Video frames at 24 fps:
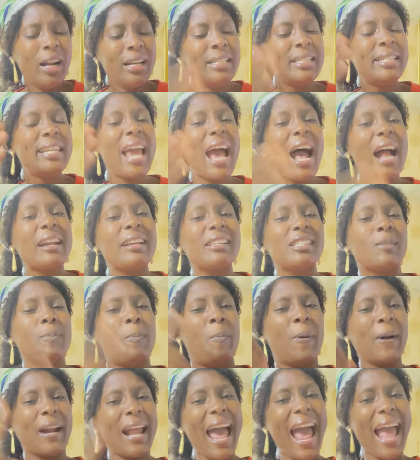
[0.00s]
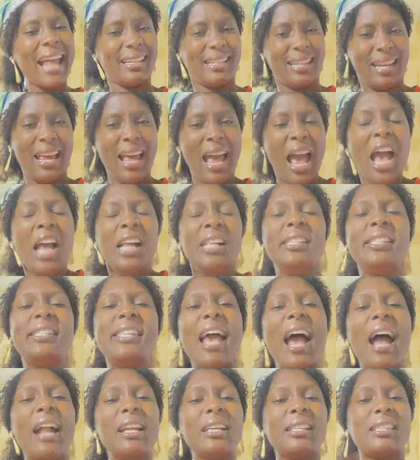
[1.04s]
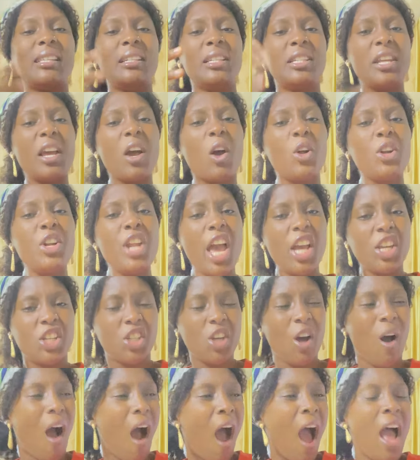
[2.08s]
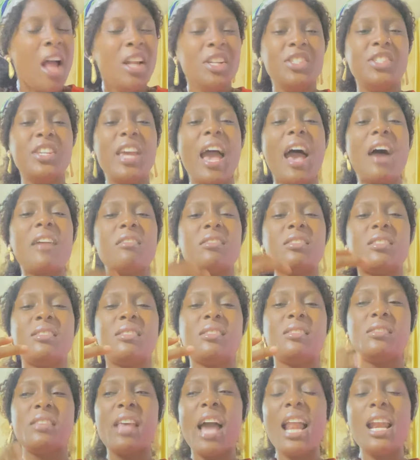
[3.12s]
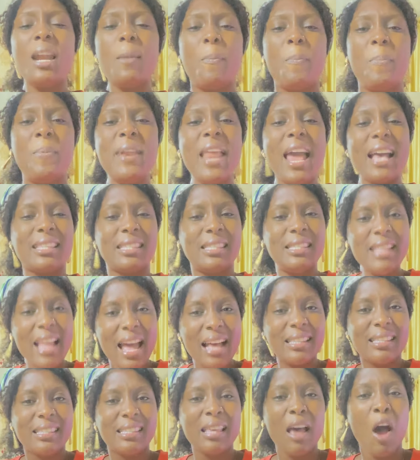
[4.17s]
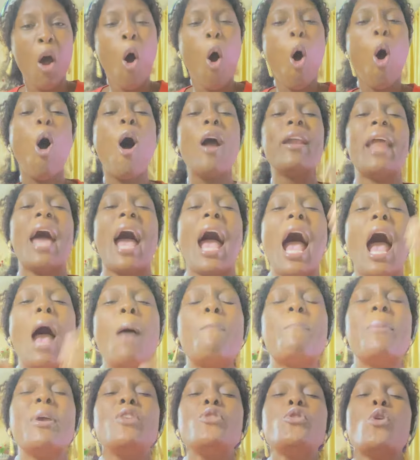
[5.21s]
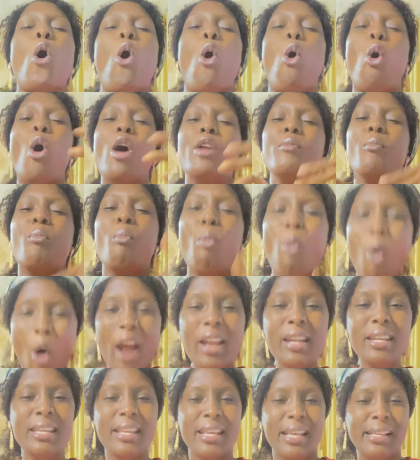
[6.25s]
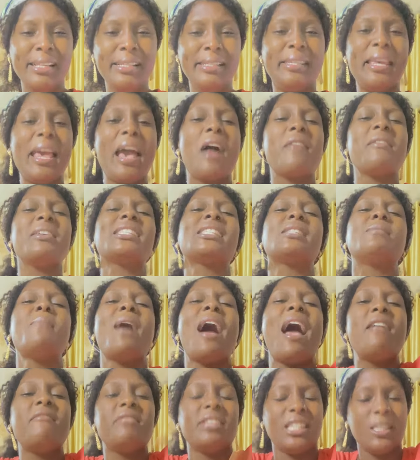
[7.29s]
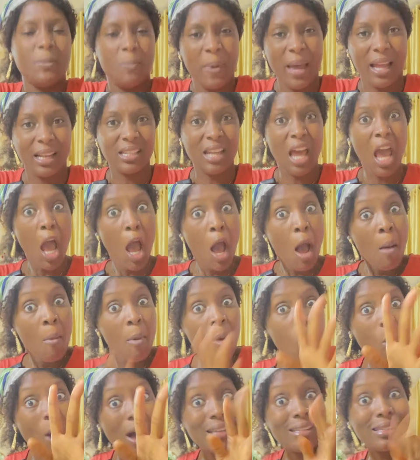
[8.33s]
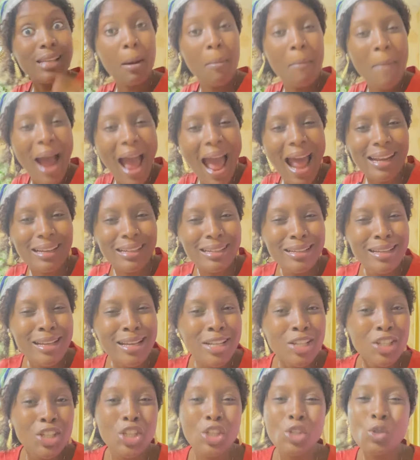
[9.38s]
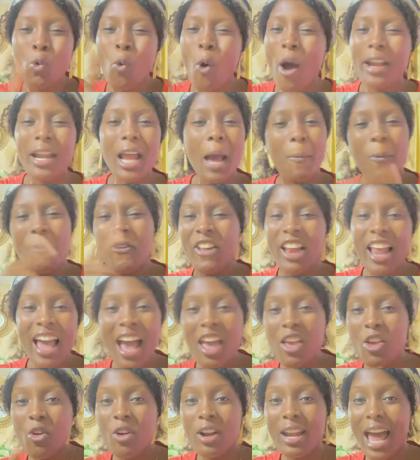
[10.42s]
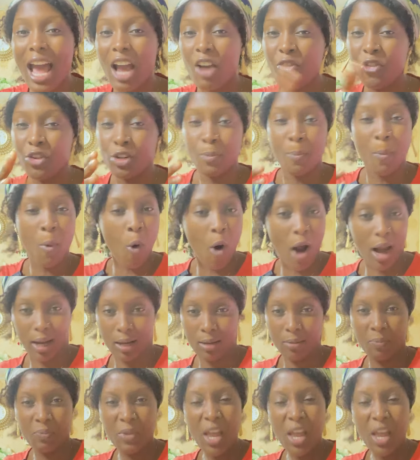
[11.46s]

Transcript: There is pride. There is indignation. There is selflessness on having your own money. There is my respect. Because the man, she's going to play you like football.